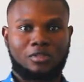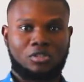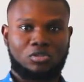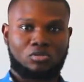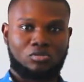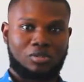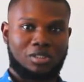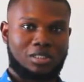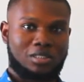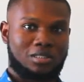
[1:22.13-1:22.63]

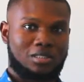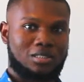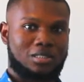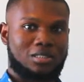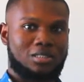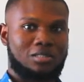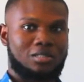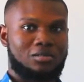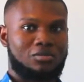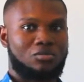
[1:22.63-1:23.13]

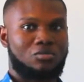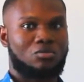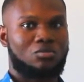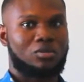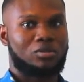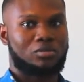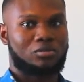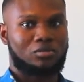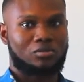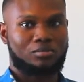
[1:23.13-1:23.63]
students who
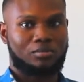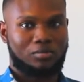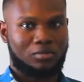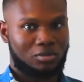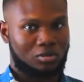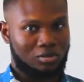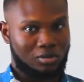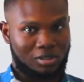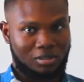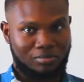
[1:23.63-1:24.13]
want to
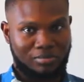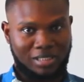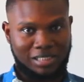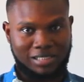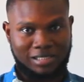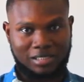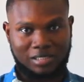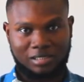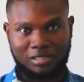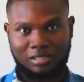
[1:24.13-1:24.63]
study
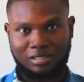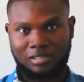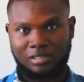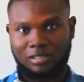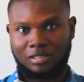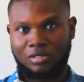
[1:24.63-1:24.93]
medicine,